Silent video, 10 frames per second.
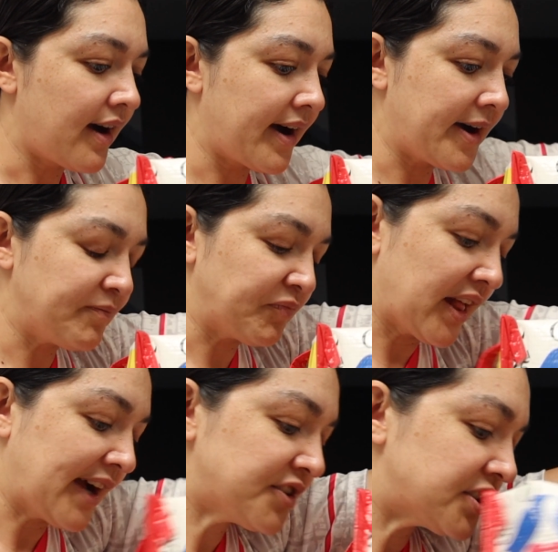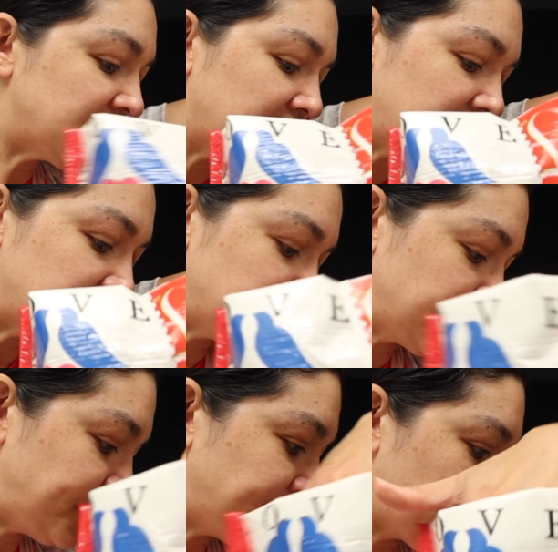Last year
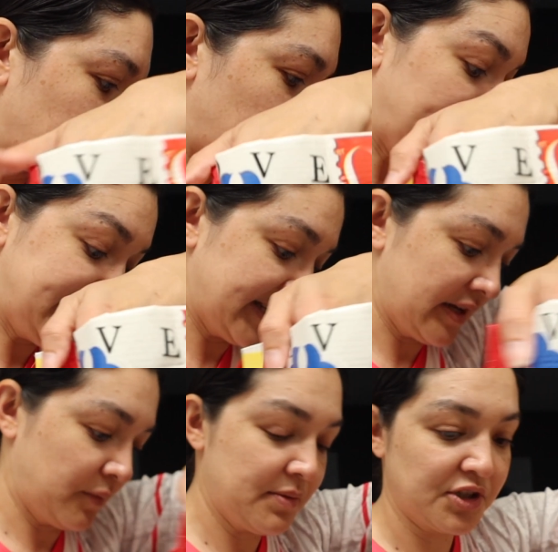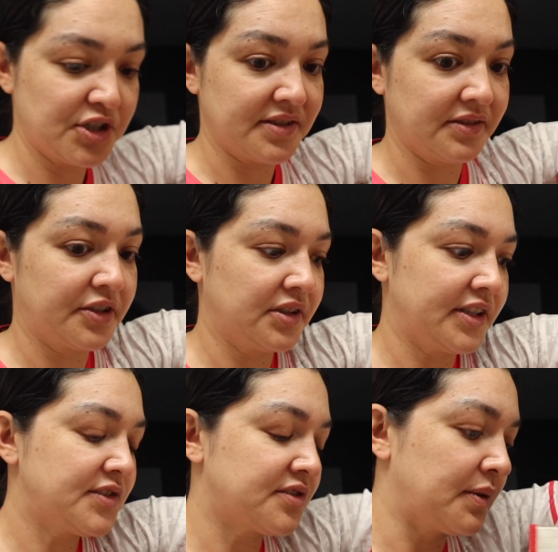we didn't. We were just
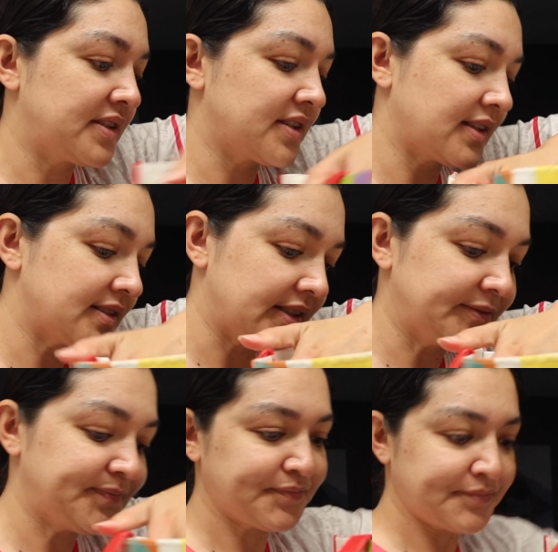literally so exhausted.